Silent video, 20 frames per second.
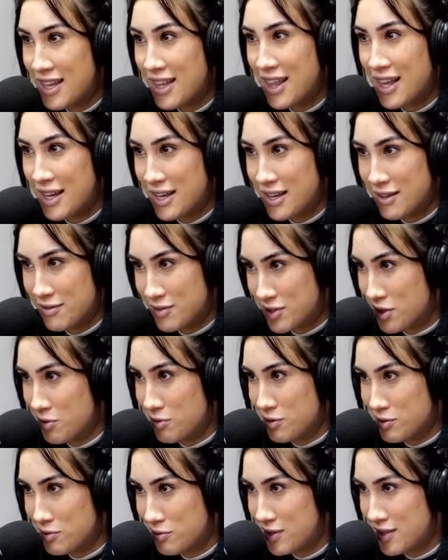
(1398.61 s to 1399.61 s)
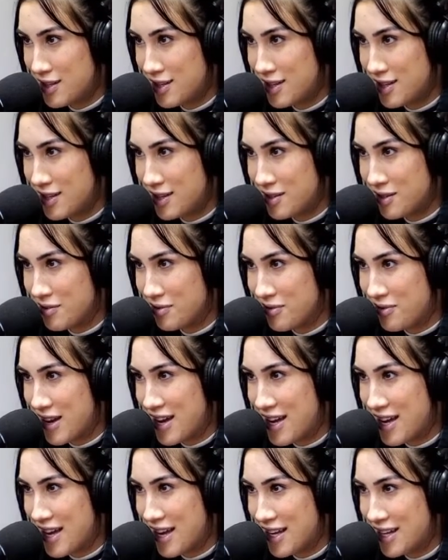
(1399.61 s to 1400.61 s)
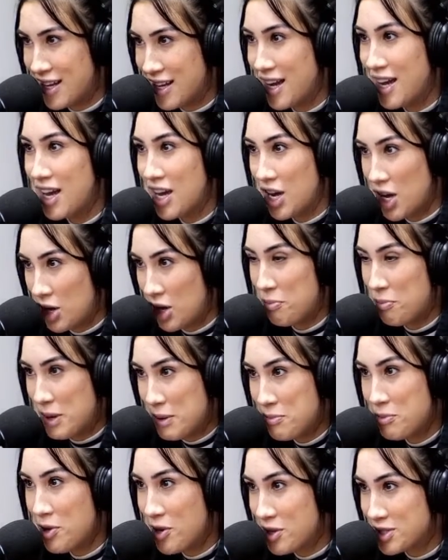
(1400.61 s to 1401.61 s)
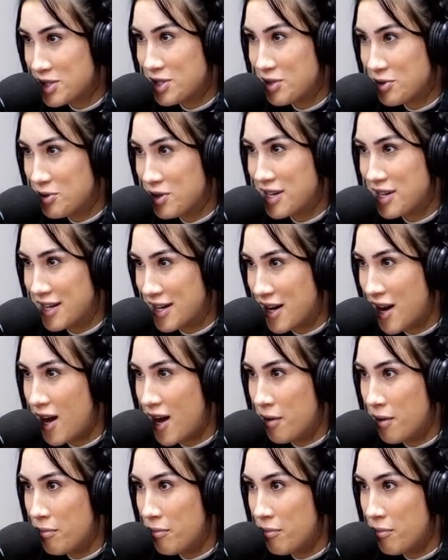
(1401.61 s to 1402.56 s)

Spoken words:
like if shit was really to hit the fan, people are still going to come.